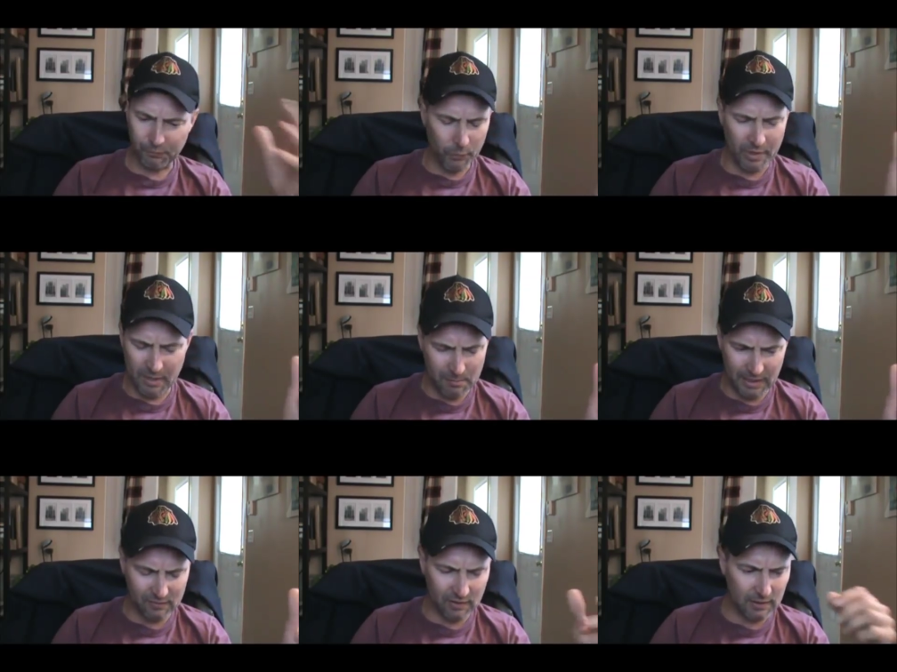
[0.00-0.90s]
or an
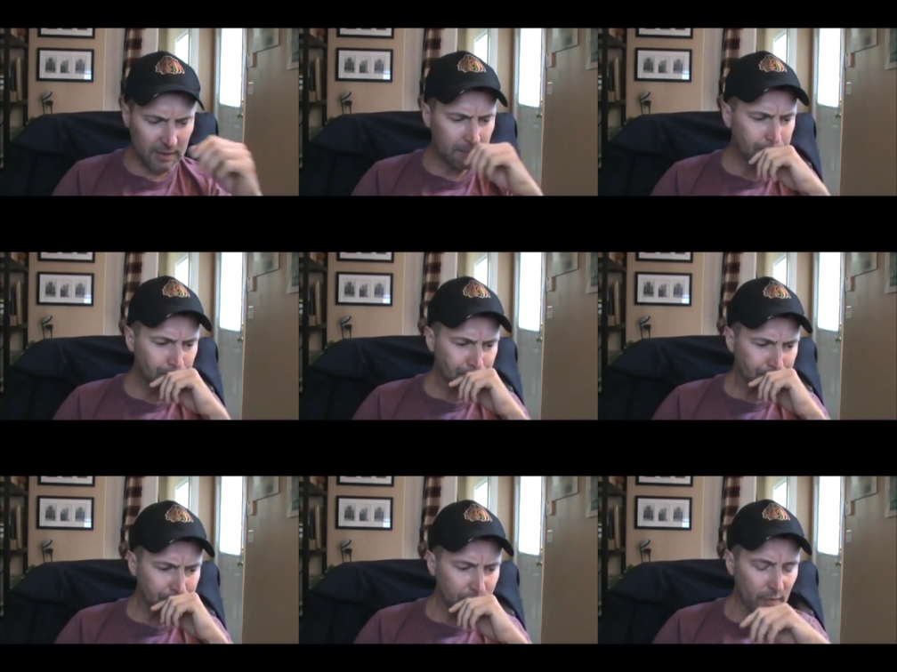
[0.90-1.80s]
MIT,
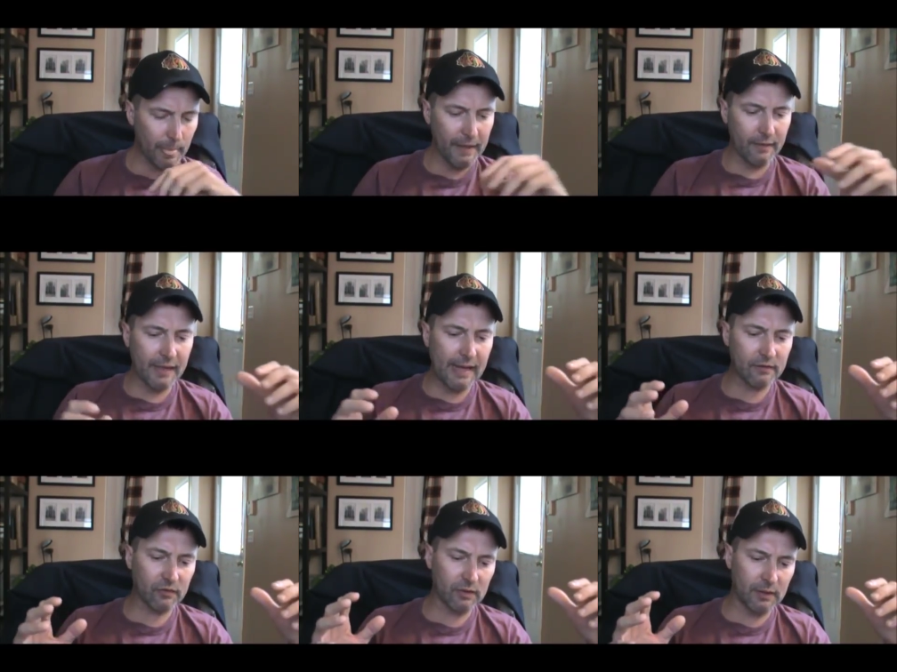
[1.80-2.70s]
and
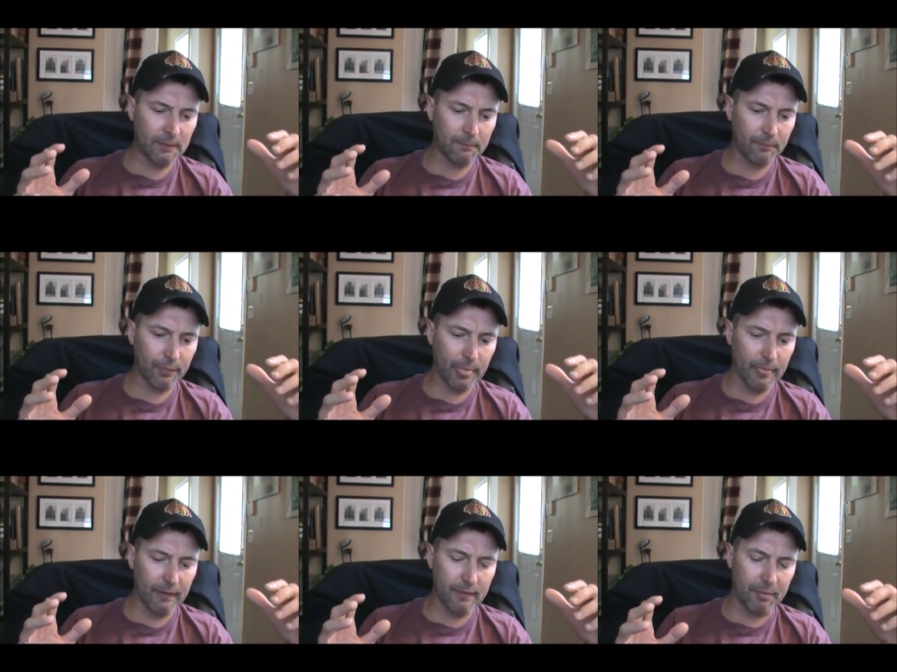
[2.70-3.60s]
that's,
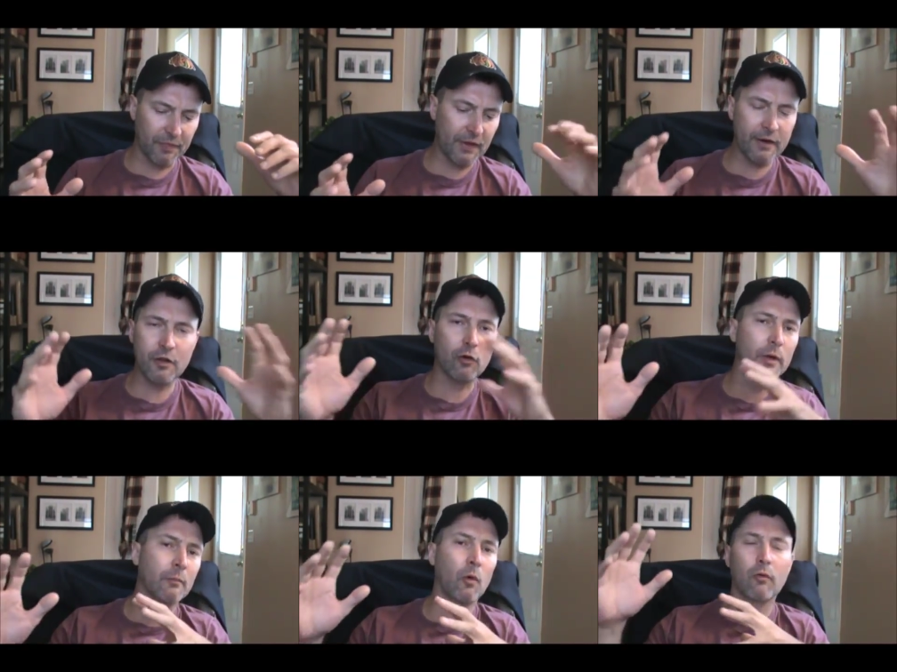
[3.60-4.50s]
but there you're
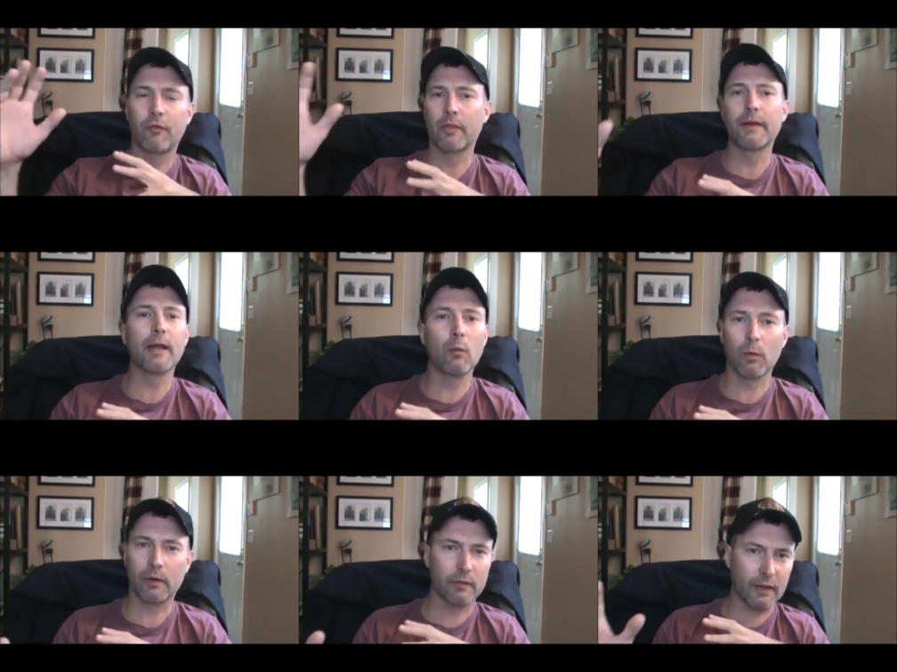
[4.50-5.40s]
going more for the
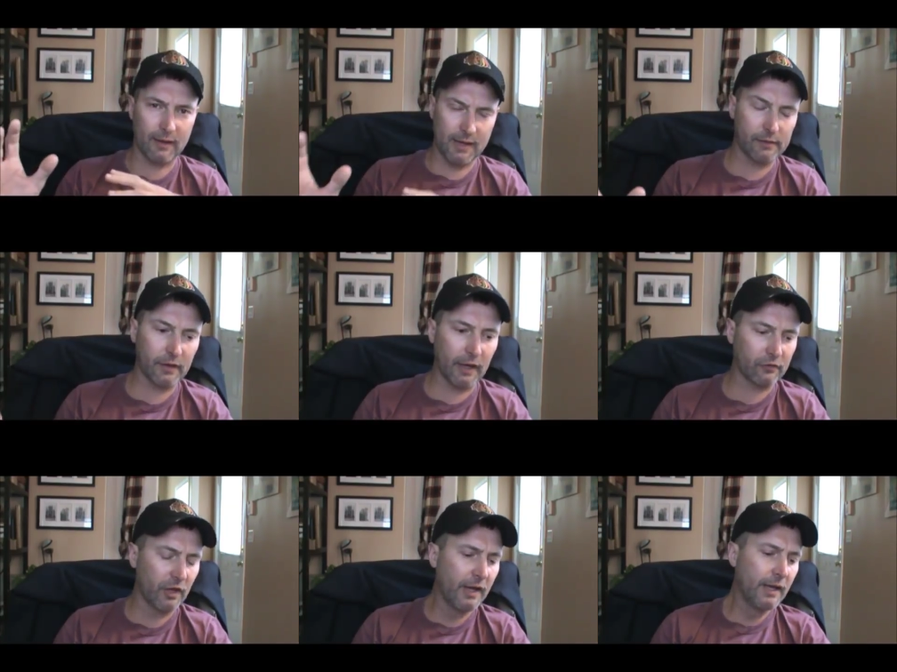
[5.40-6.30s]
network and the
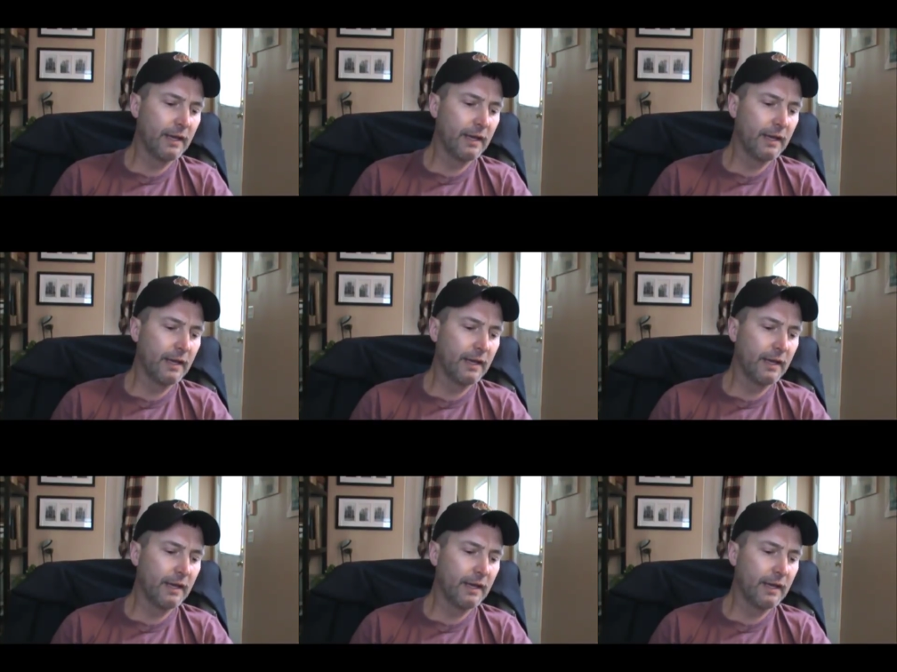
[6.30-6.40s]
contacts.